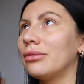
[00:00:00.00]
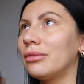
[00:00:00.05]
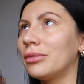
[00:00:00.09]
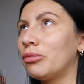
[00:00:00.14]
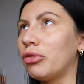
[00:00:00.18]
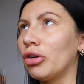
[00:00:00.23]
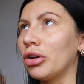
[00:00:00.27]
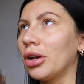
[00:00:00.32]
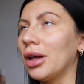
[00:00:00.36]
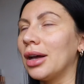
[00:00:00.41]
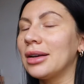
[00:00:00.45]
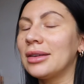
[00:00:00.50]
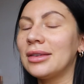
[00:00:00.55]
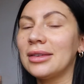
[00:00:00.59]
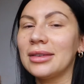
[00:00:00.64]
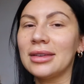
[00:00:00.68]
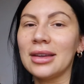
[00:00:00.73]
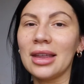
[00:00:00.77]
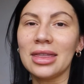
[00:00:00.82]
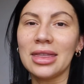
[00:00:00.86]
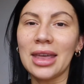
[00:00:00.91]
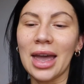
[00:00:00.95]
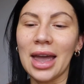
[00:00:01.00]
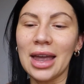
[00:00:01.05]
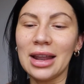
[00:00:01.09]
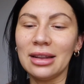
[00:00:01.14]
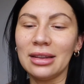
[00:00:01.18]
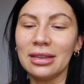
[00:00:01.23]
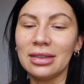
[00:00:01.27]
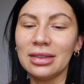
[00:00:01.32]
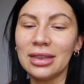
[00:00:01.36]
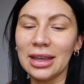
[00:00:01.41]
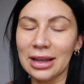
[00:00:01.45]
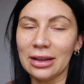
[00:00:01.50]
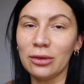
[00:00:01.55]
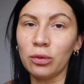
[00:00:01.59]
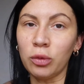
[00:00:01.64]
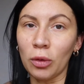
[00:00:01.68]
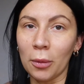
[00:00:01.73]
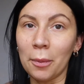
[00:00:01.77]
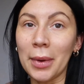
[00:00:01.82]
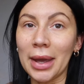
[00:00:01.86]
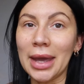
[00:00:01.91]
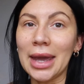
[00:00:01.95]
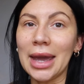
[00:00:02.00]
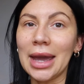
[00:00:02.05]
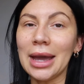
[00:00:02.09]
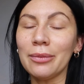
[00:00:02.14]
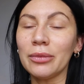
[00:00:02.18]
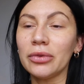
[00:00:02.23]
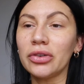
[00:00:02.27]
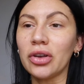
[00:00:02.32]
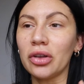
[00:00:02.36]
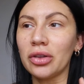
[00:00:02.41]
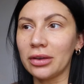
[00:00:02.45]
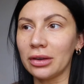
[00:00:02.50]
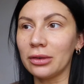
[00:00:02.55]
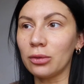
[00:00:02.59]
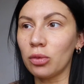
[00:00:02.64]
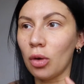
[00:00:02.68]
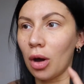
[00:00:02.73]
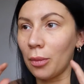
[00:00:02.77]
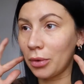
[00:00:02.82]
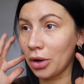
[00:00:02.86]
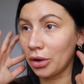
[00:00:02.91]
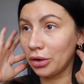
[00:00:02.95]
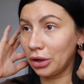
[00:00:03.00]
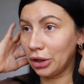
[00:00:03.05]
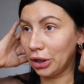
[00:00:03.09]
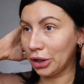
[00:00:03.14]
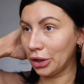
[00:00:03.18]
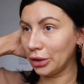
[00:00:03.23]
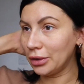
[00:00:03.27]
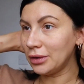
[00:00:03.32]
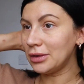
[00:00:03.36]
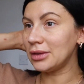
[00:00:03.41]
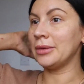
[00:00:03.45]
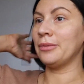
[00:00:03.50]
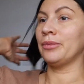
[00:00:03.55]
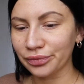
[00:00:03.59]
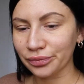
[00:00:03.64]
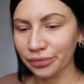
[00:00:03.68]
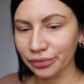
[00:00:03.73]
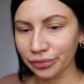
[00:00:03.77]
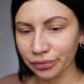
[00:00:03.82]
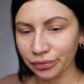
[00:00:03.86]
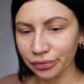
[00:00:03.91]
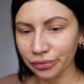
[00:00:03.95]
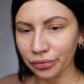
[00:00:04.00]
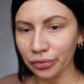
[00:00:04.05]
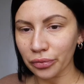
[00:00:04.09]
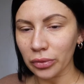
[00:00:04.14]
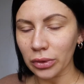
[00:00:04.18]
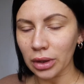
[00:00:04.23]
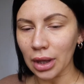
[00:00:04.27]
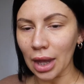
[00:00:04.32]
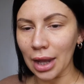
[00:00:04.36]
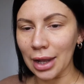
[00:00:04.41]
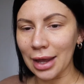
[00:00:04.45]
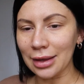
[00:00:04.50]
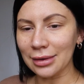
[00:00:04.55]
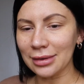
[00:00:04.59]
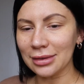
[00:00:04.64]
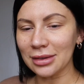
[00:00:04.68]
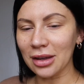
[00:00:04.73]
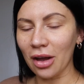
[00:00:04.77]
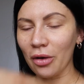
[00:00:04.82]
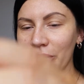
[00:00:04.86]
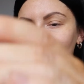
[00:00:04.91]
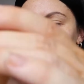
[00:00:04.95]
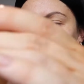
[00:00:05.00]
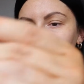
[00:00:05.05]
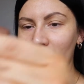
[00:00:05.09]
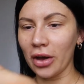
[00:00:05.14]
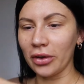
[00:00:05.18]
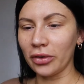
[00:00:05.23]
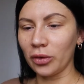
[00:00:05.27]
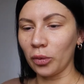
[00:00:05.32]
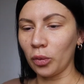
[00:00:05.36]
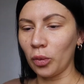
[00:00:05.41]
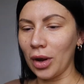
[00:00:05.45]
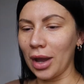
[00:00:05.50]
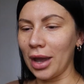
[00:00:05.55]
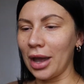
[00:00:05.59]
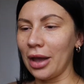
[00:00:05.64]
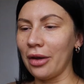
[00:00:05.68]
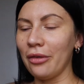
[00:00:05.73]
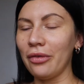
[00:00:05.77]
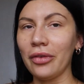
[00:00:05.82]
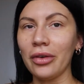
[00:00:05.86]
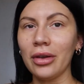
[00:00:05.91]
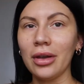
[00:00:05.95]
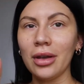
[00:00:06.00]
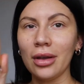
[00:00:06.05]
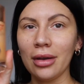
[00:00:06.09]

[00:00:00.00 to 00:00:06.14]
products, then these would be it. So this is what I'm going to use. Let's start first with